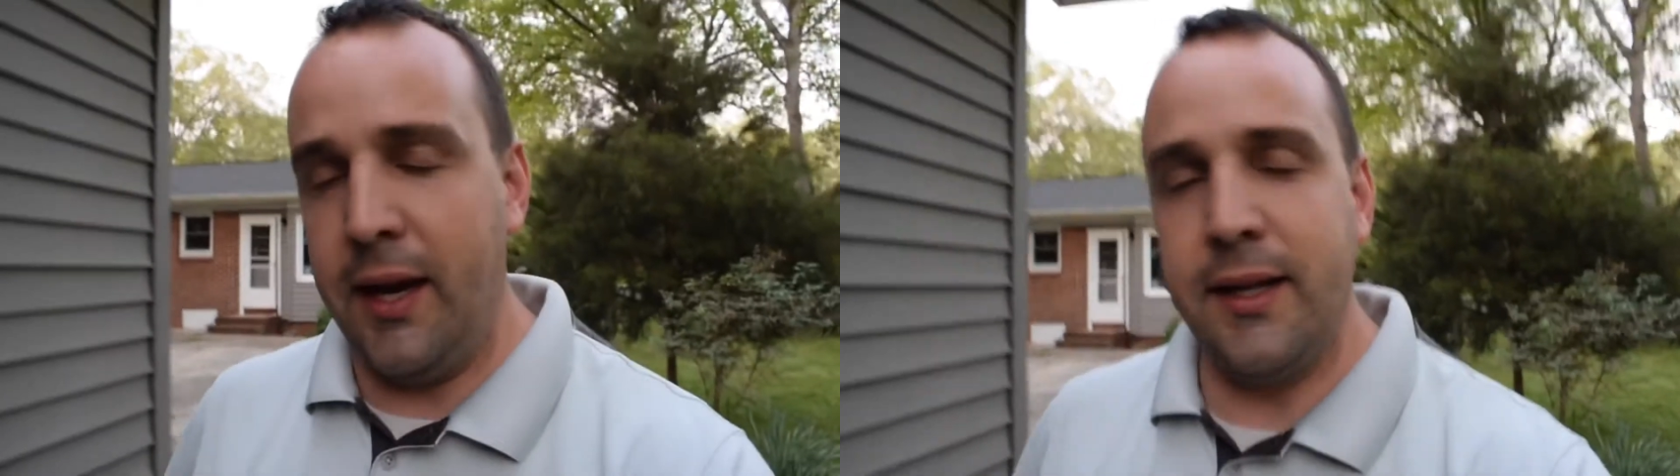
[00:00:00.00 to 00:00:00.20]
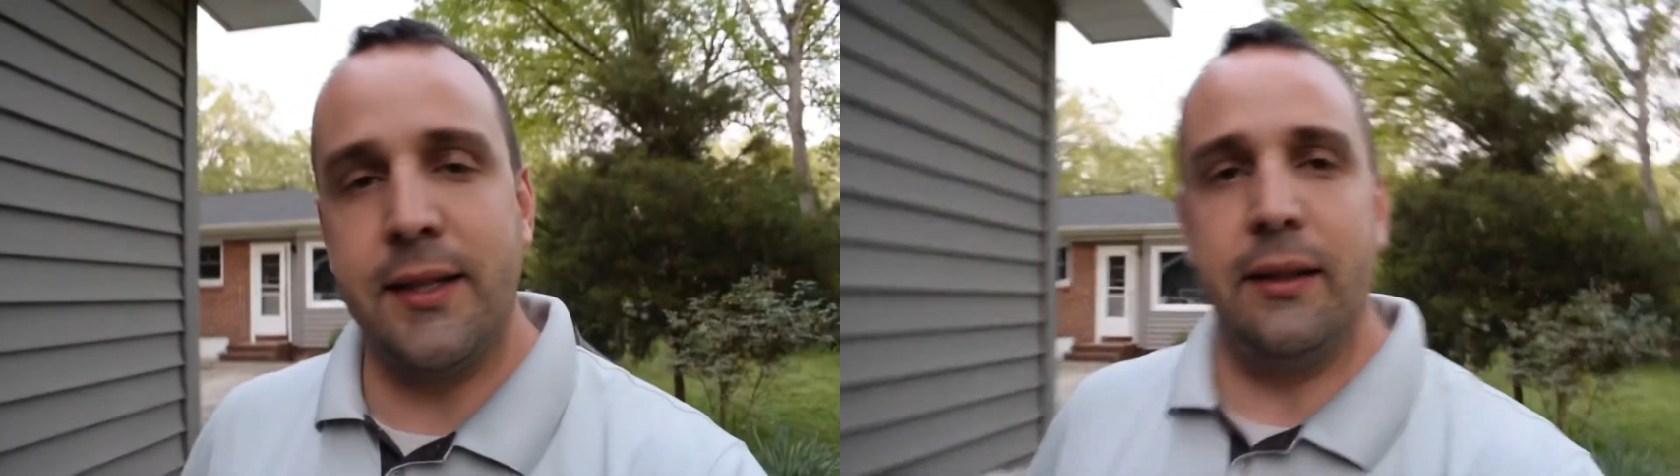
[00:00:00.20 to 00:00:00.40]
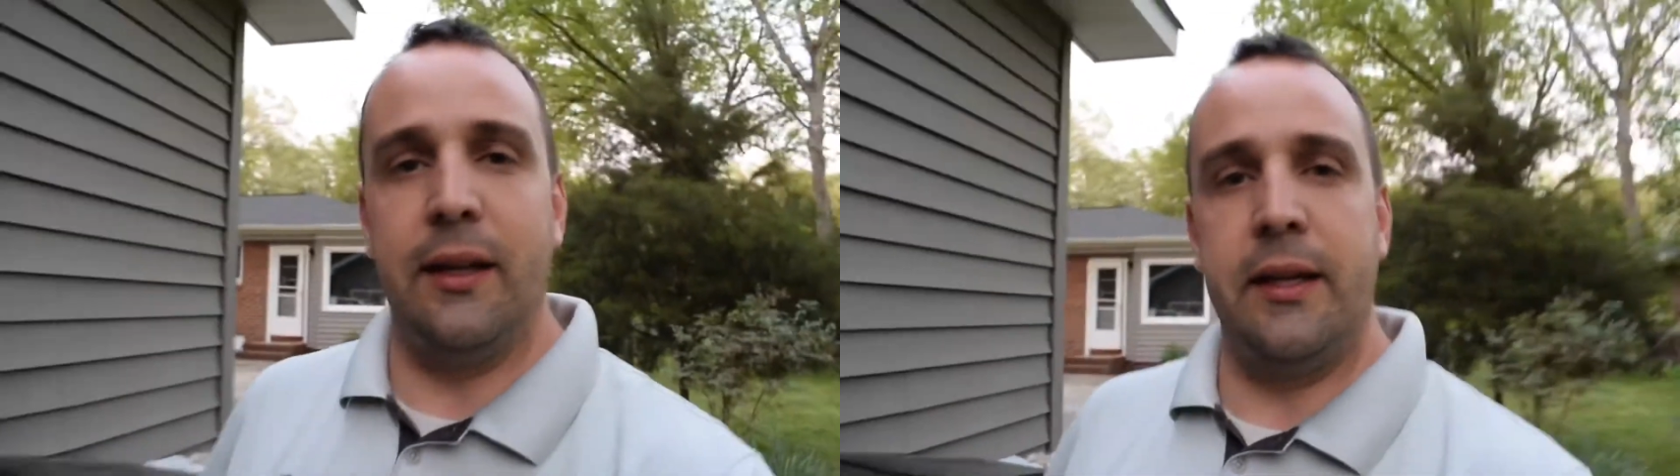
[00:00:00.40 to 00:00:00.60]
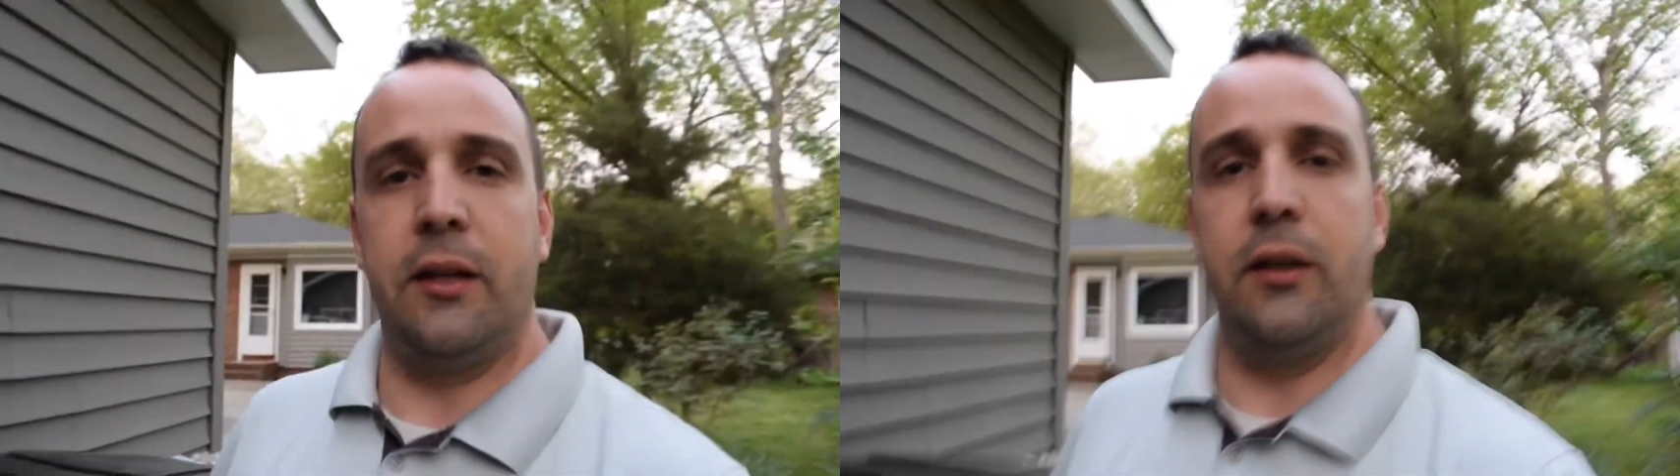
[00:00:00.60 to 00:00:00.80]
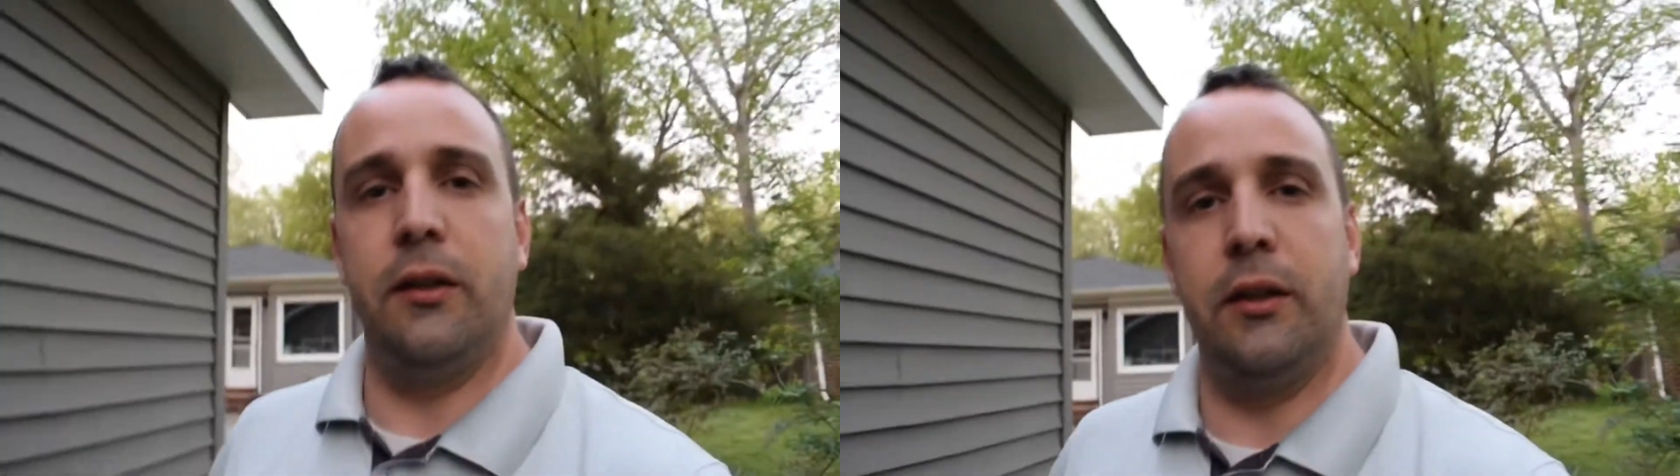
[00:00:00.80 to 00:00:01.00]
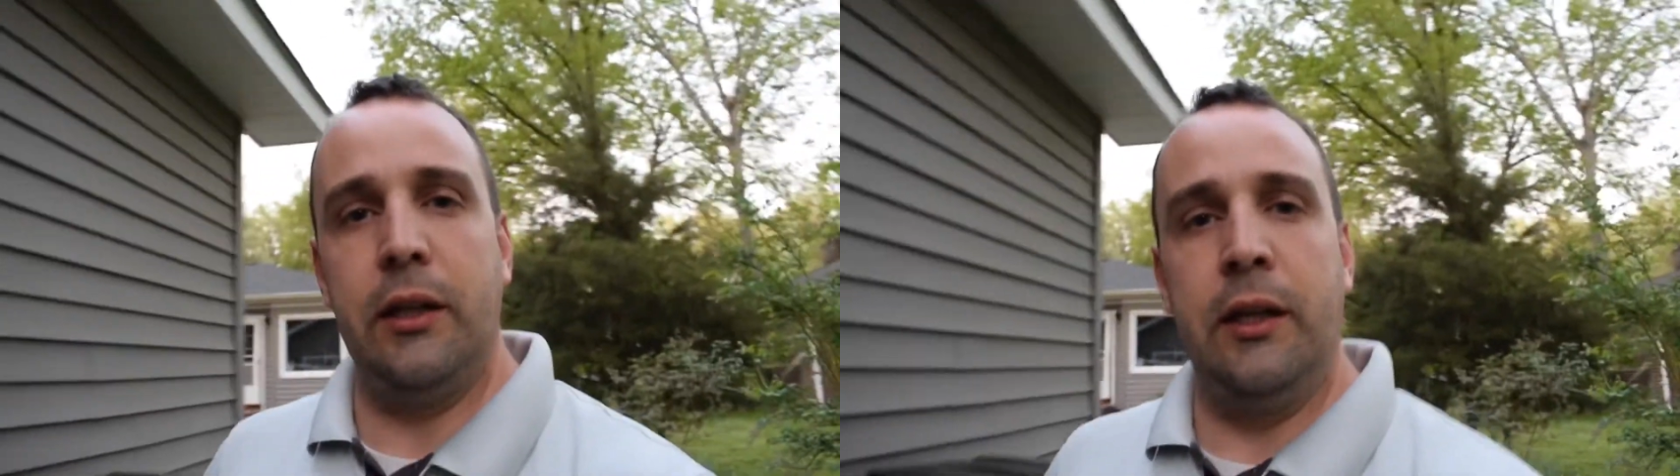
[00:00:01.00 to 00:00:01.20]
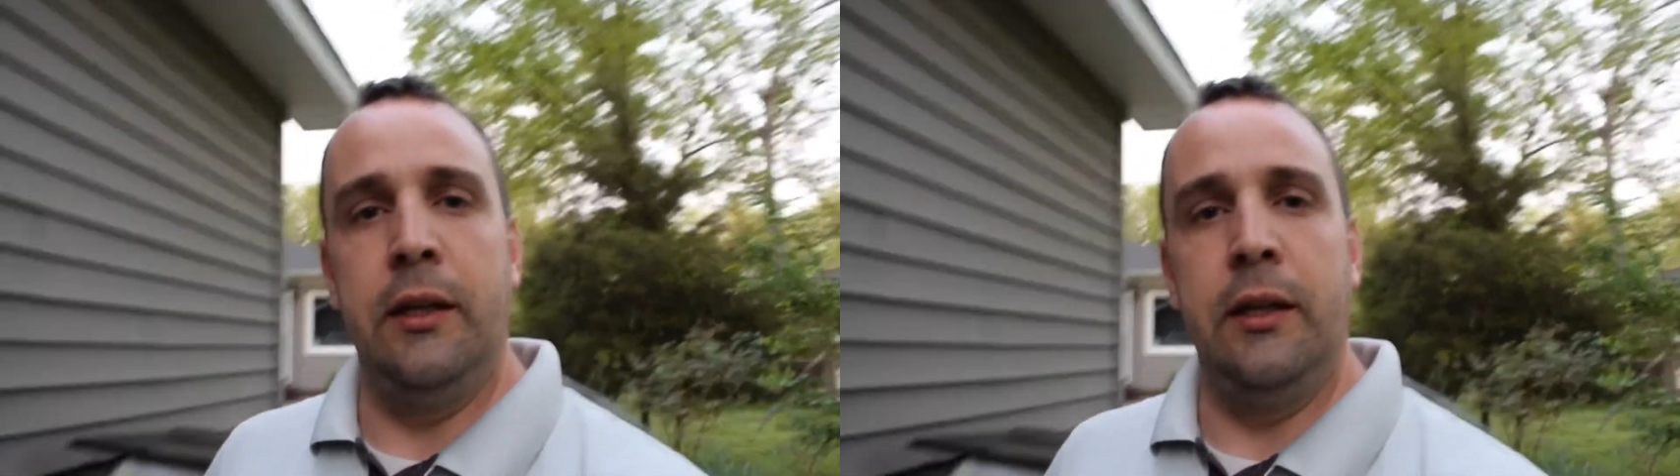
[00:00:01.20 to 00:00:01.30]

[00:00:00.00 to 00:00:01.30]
isolate her